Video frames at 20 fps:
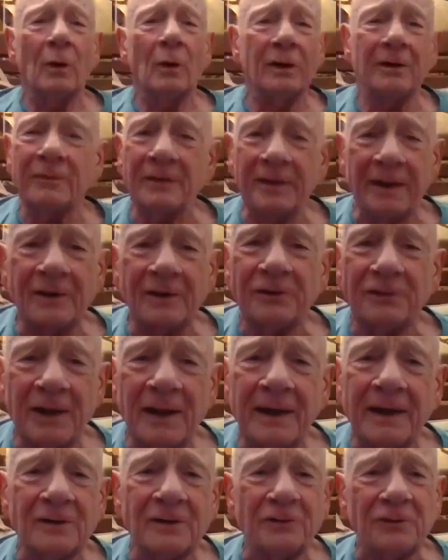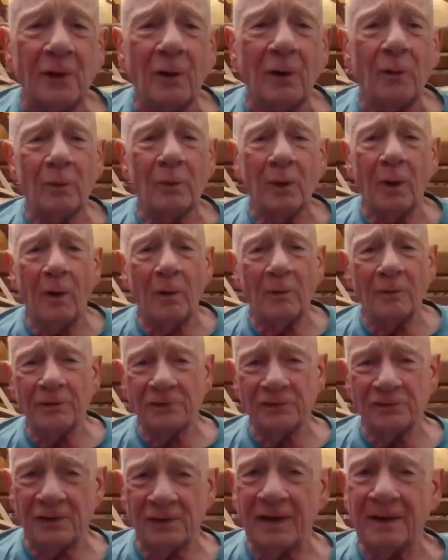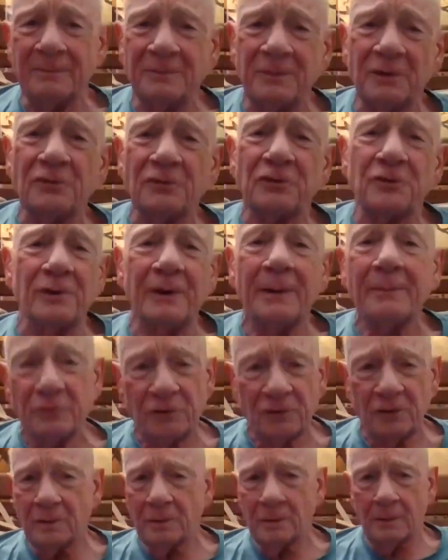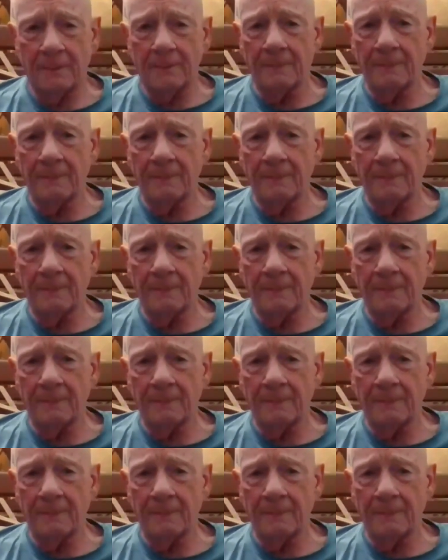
whatever they say, it's all the same description.